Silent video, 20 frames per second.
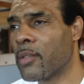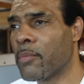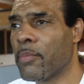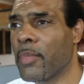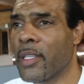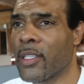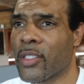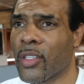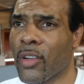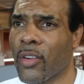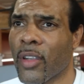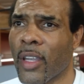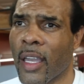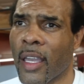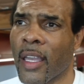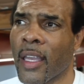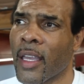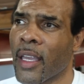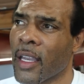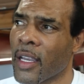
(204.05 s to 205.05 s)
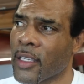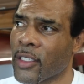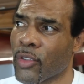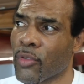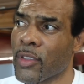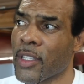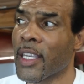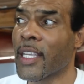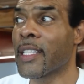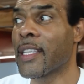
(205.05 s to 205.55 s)
to beat Sergey. Because as
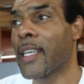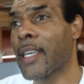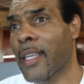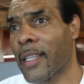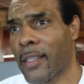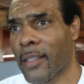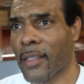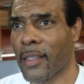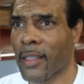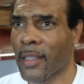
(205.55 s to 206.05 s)
soon as he gets hit,